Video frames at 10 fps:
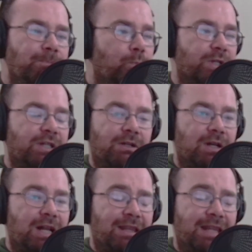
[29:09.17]
which
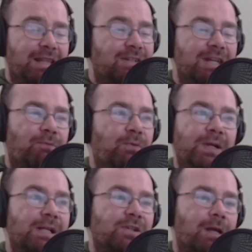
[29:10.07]
I think this never
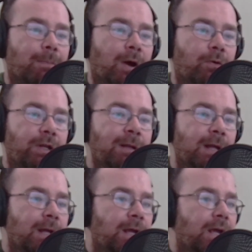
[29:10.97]
feels like a parody.
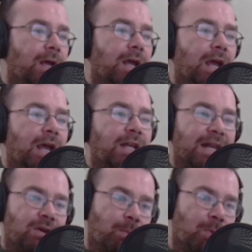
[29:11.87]
And
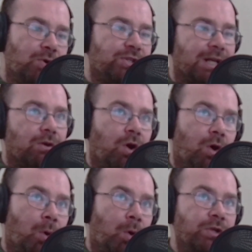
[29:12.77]
yet amongst that
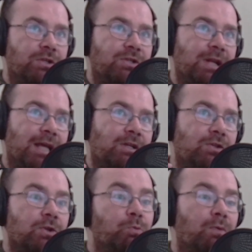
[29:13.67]
harmonious, like
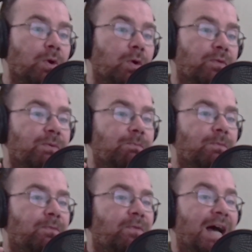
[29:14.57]
Summer of Love
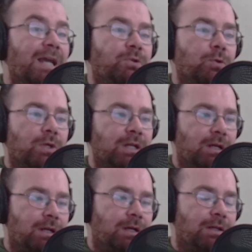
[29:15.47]
vibe to it,
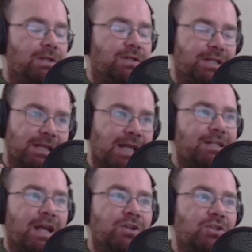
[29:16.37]
there's still that
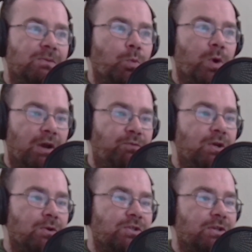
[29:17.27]
tension. Whenever he
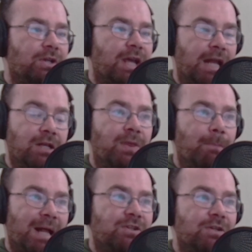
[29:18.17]
cuts to any of the Manson